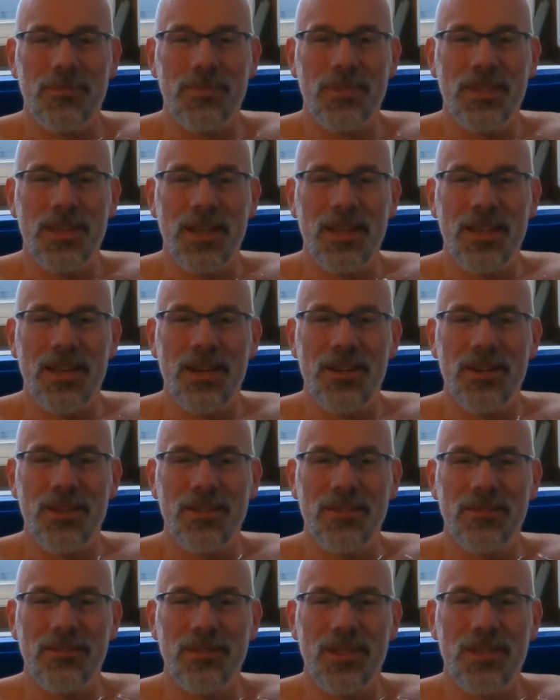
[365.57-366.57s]
take care,
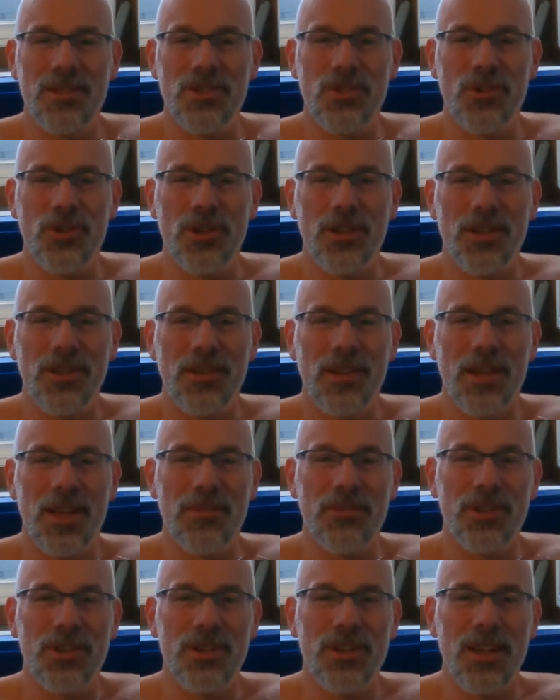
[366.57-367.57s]
enjoy,
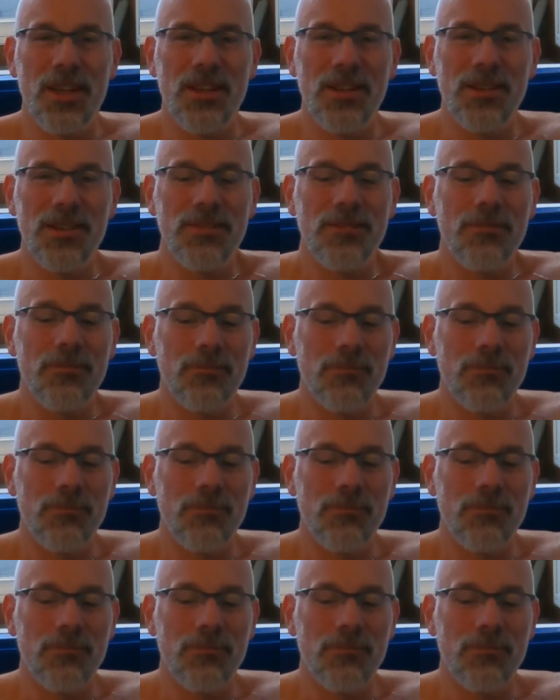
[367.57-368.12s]
have a good day.